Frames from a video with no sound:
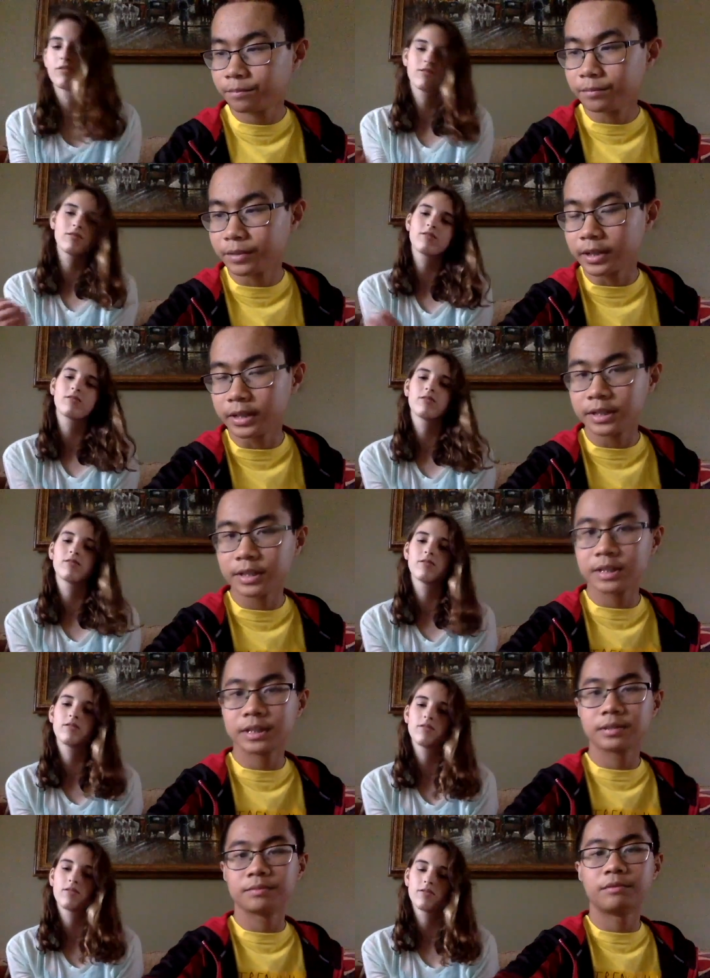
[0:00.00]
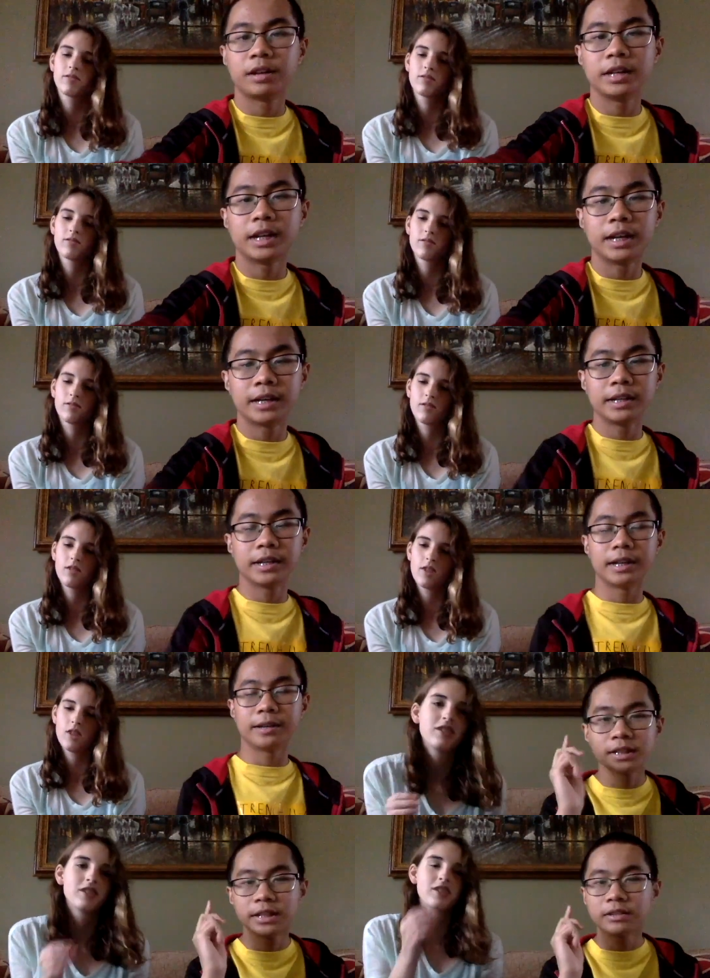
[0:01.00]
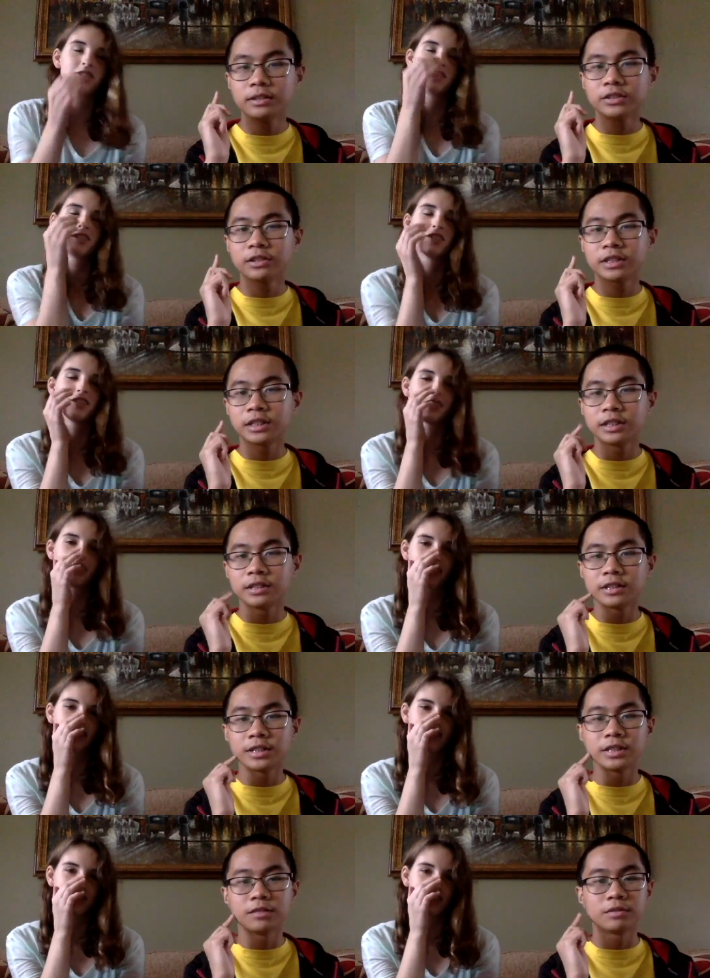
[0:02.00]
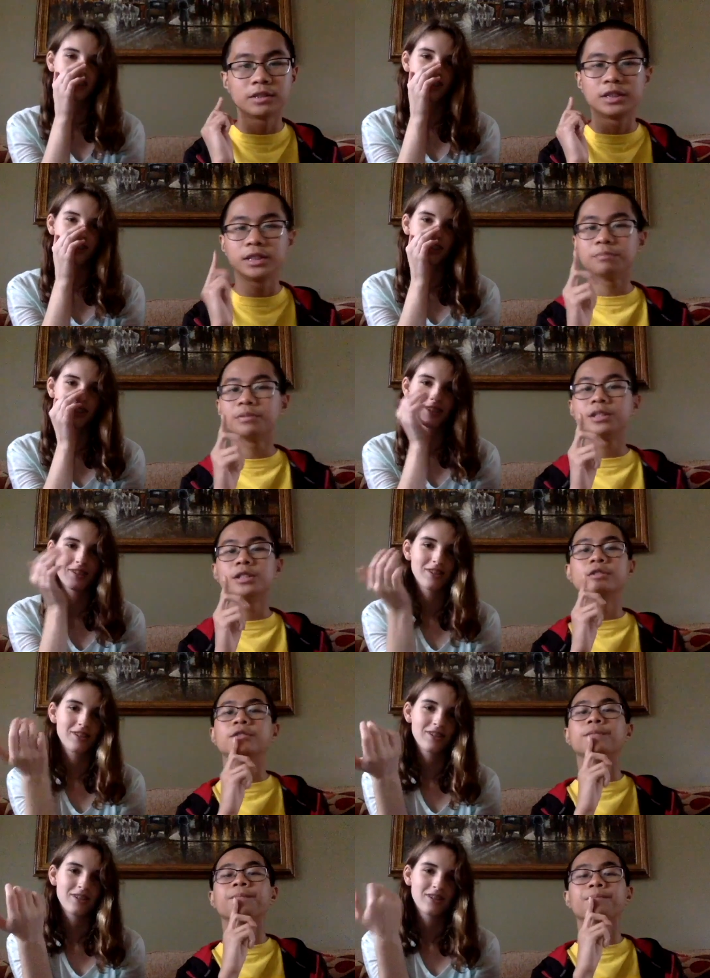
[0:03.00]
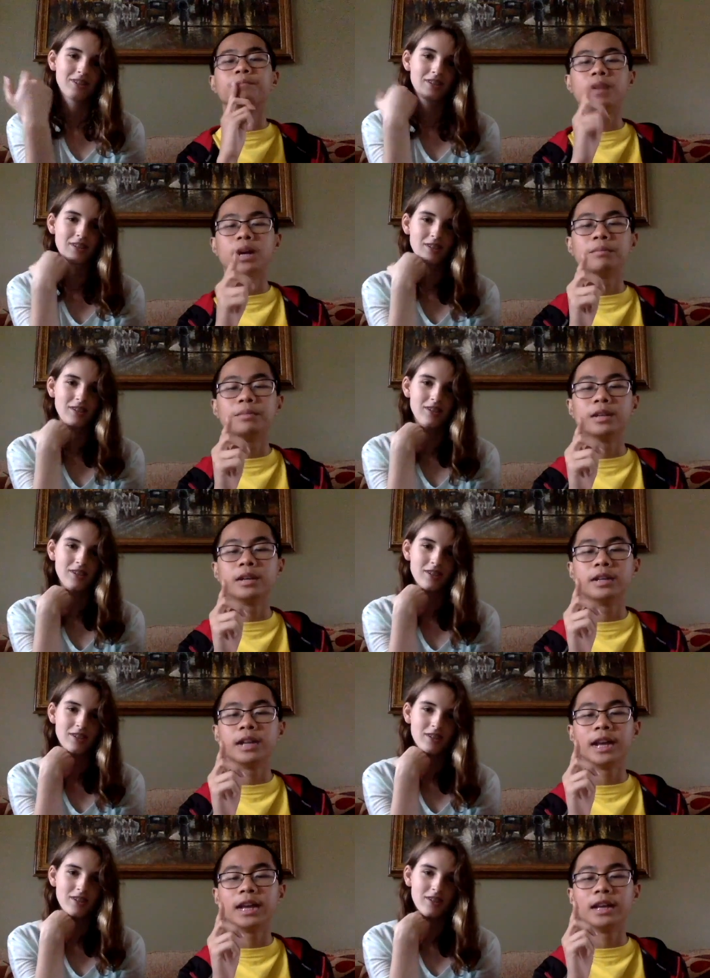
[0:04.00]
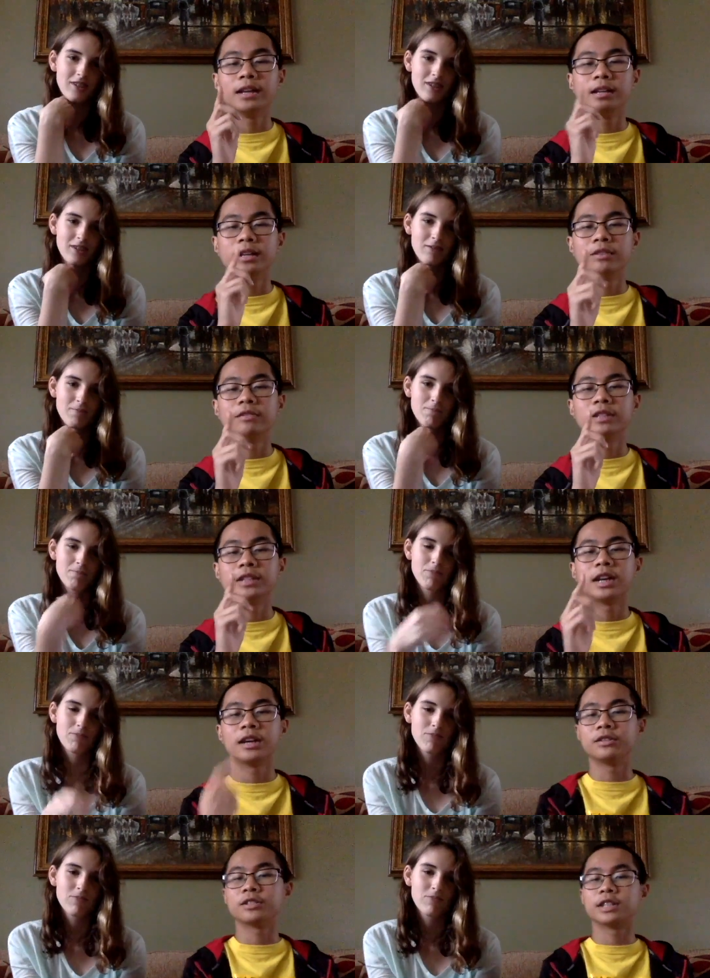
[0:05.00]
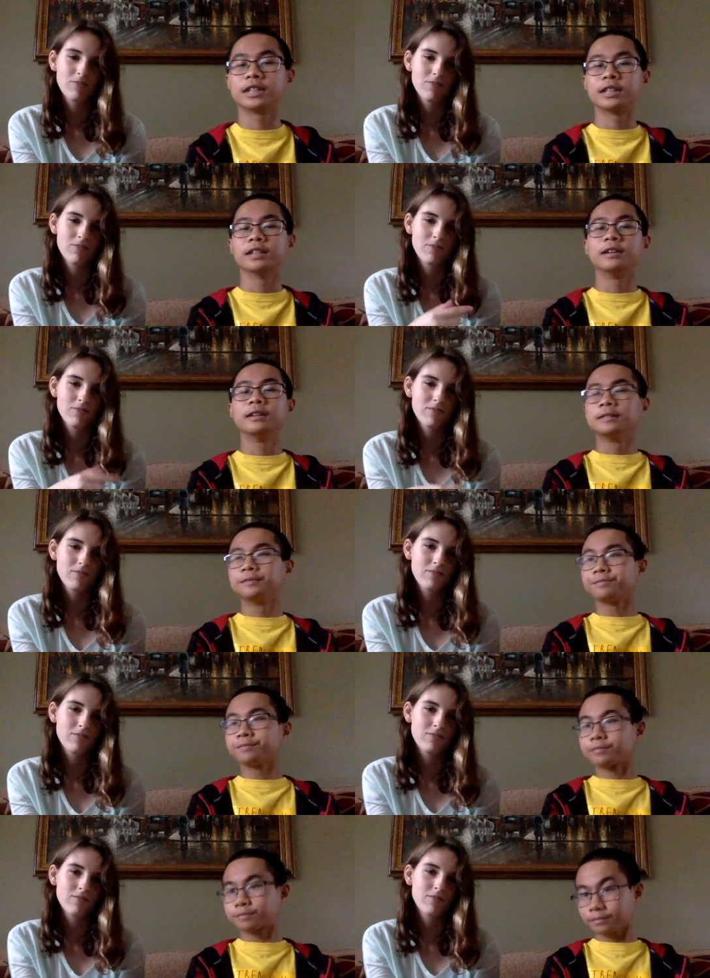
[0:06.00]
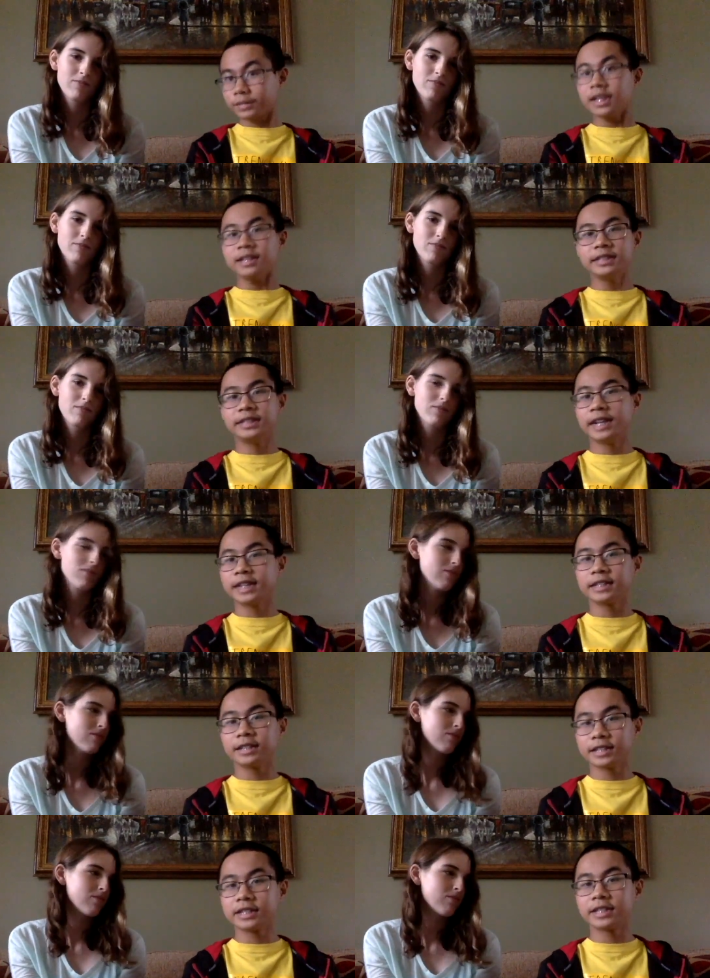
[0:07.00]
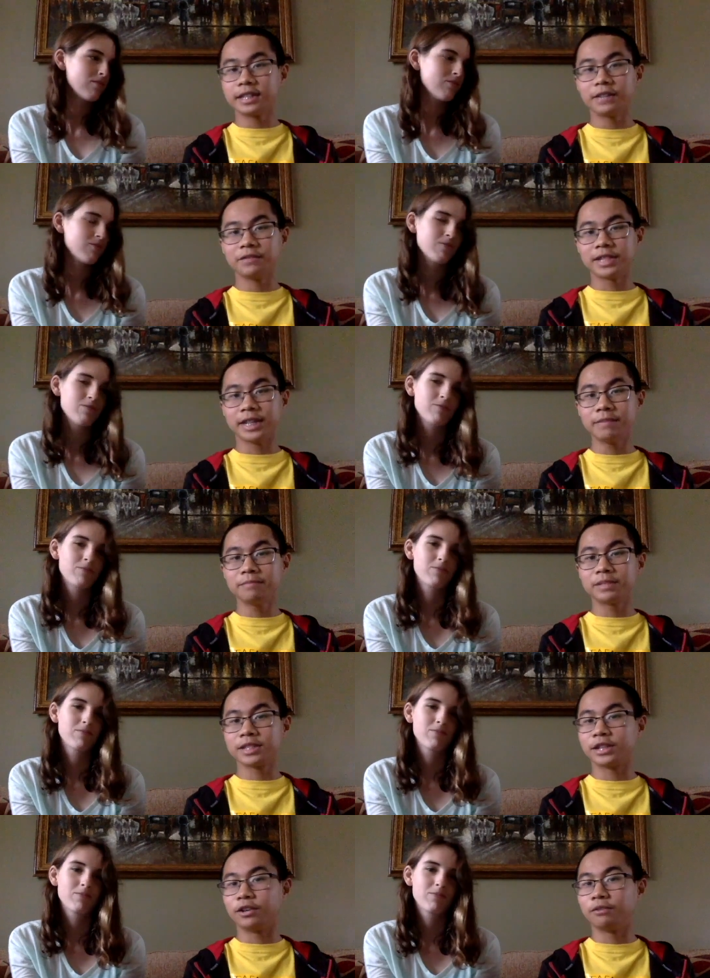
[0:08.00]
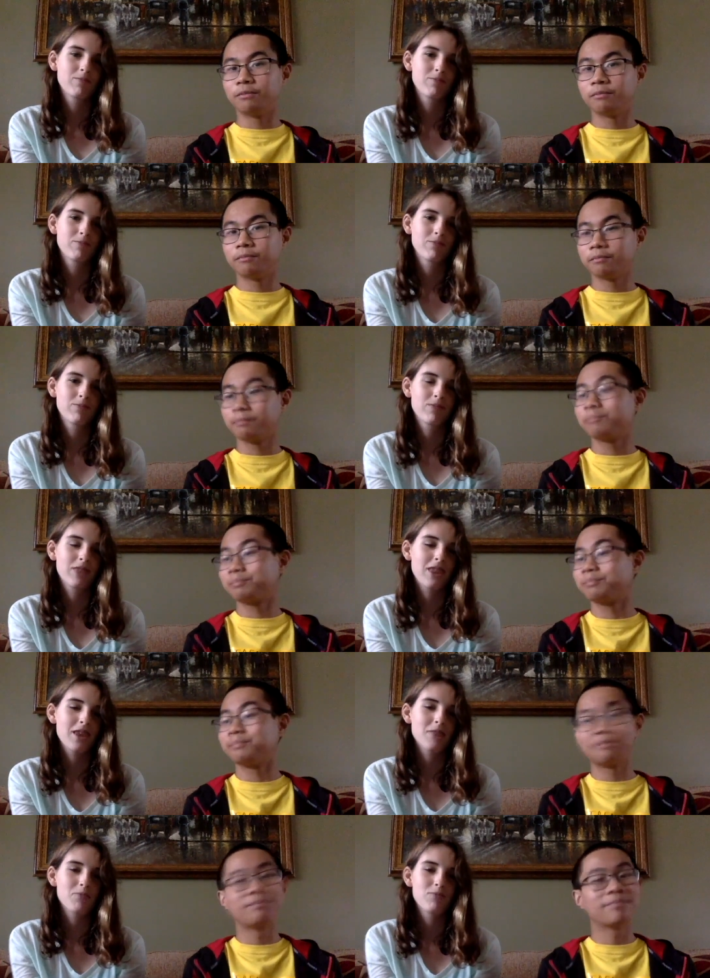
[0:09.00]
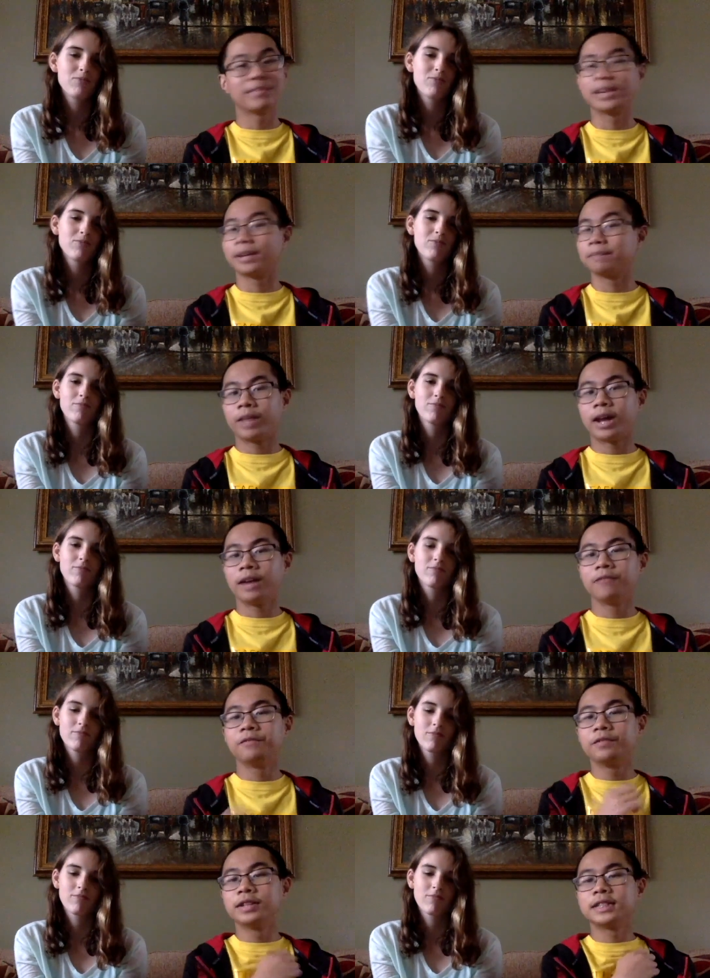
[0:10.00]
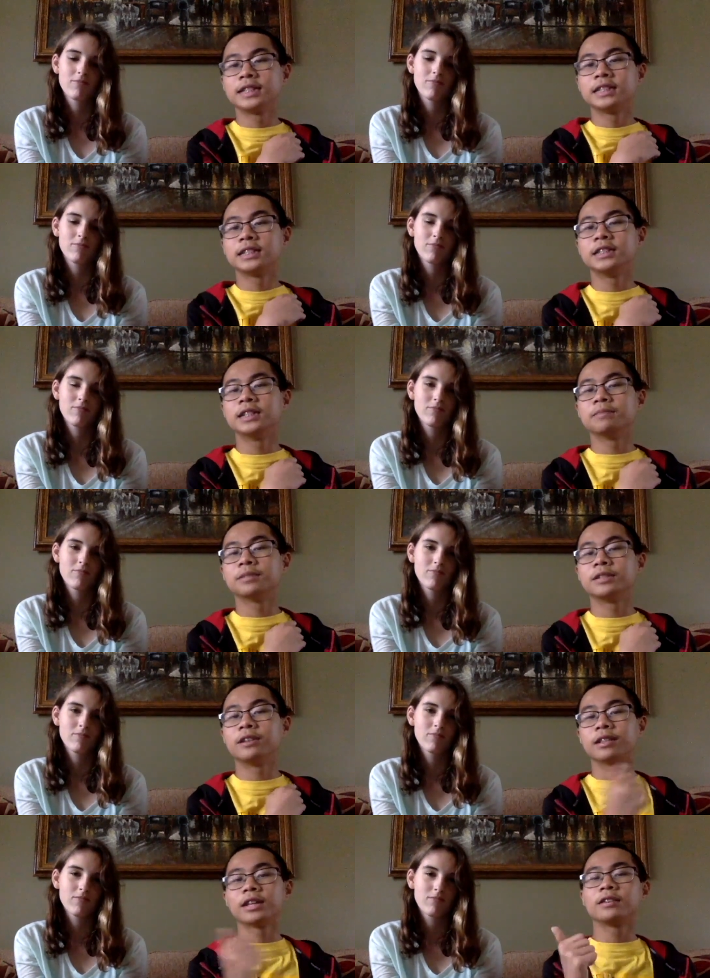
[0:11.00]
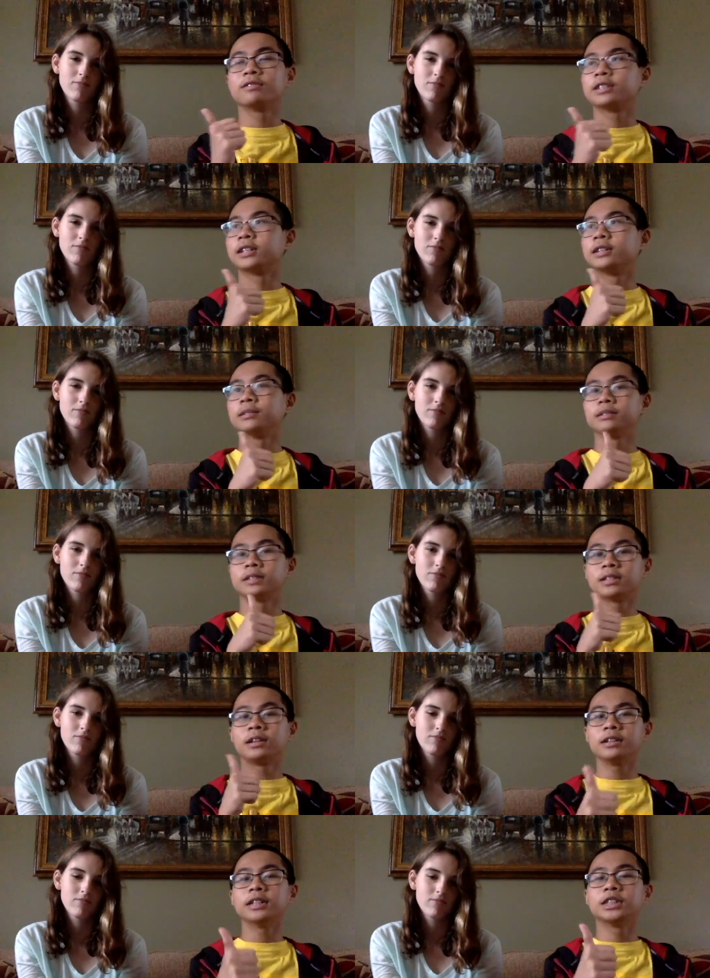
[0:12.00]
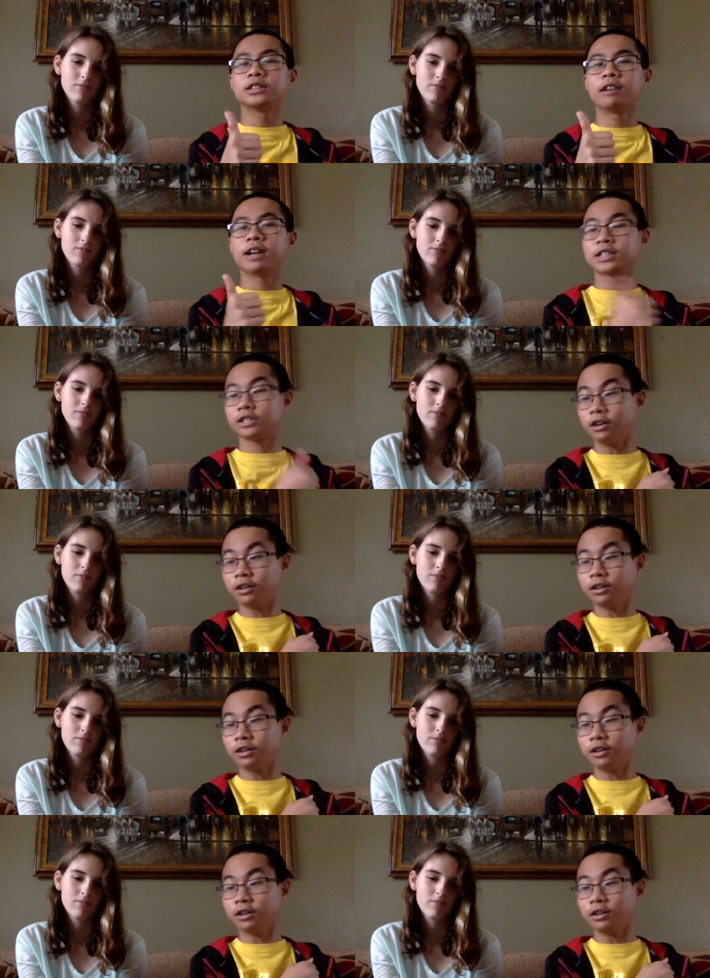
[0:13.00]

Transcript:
Speaker 1: because why not? Yeah. The only tracks she listened to were Jumpsuit, My Blood, and Nico and the Niners, and she hasn't listened to Levitate, so yeah. Yeah, I've listened to Jumpsuit. I thought it was a solid track.